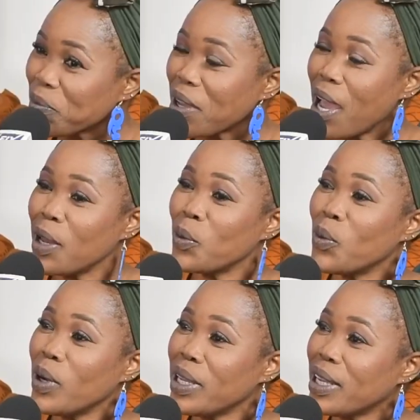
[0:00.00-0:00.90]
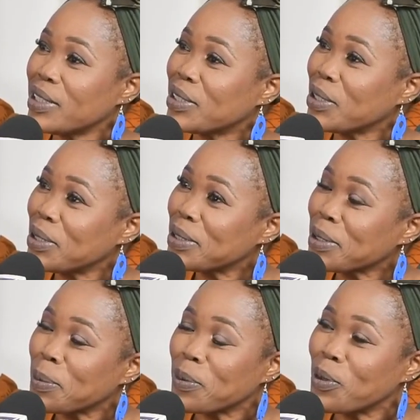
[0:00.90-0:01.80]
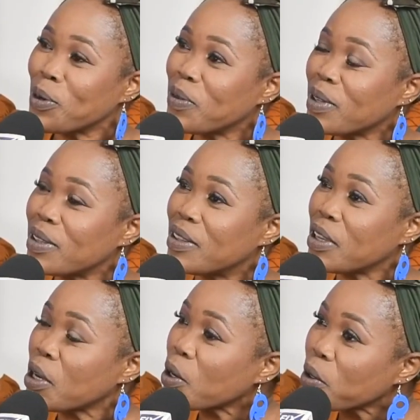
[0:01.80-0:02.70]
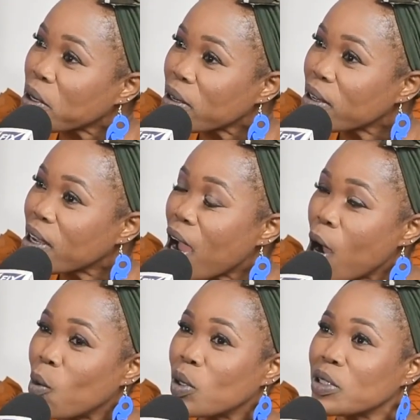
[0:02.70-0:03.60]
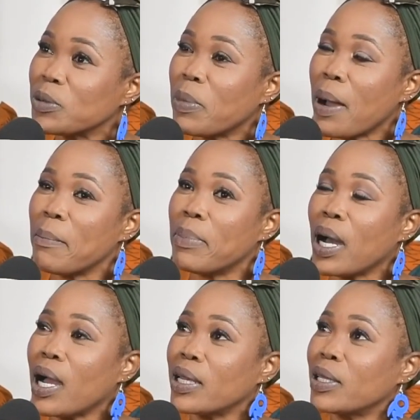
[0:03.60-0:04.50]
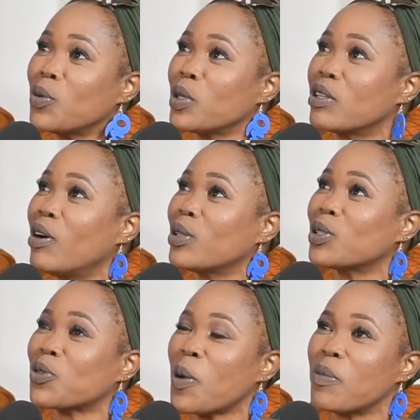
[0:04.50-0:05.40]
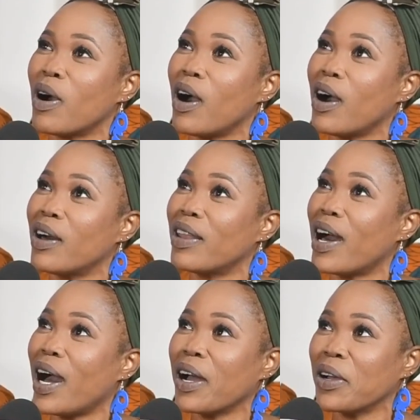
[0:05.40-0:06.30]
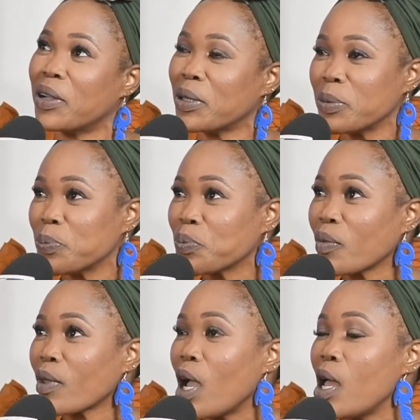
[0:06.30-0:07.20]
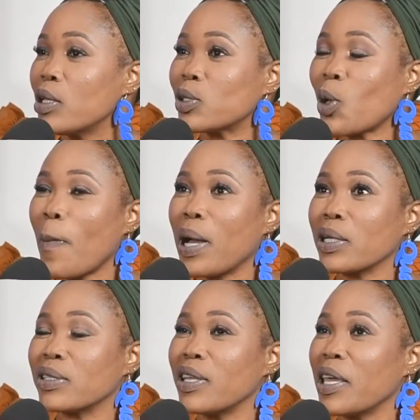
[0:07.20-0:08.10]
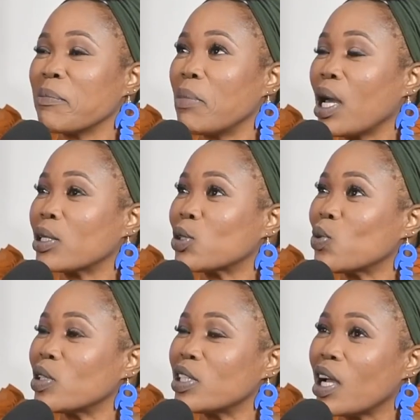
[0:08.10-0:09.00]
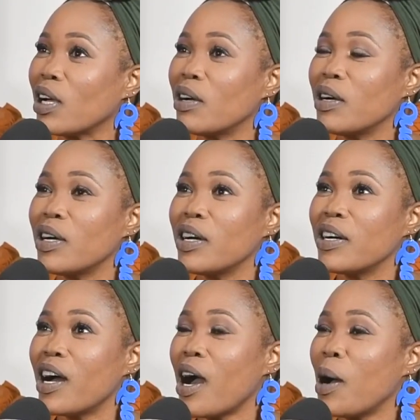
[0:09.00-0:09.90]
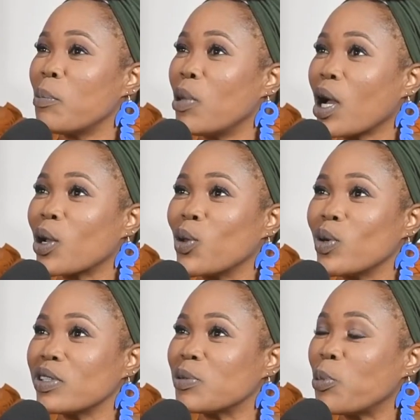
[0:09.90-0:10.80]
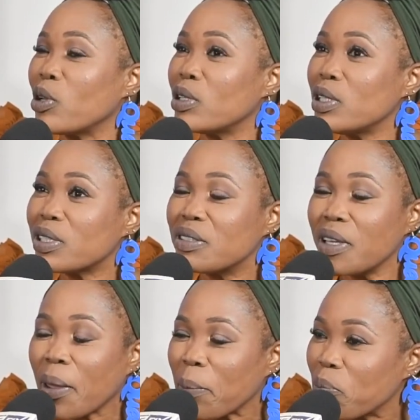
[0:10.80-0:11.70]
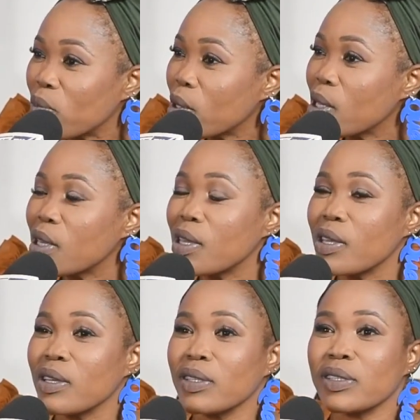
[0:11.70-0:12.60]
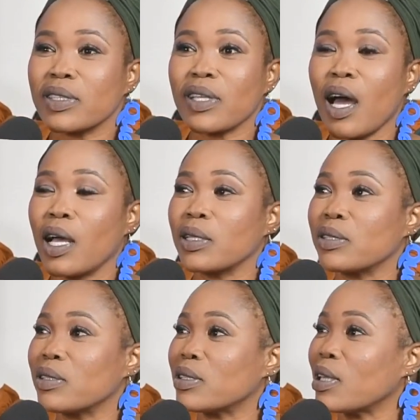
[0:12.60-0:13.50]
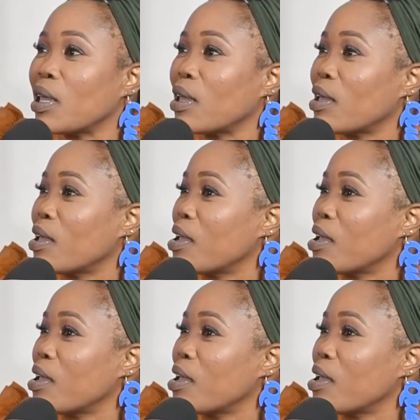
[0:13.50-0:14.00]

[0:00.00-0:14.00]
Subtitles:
and when I turned up over there, I was bombarded with guns from all angles. Some are like black soldier, black clothes, police, them start to say,